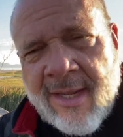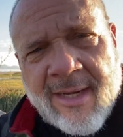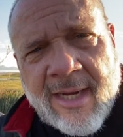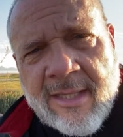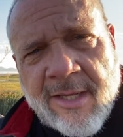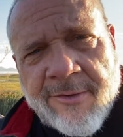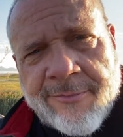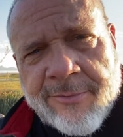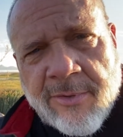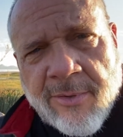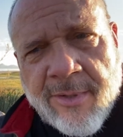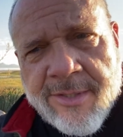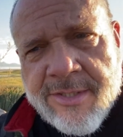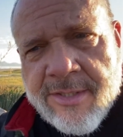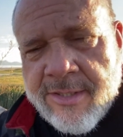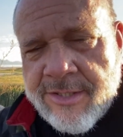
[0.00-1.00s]
I love
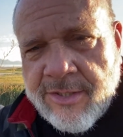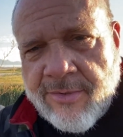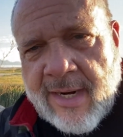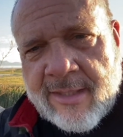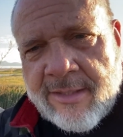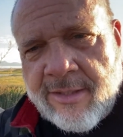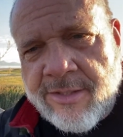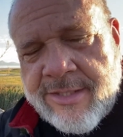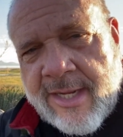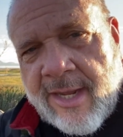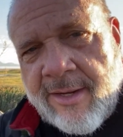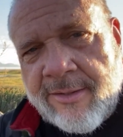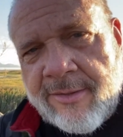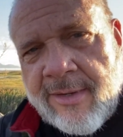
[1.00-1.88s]
Florence. It's a great little town,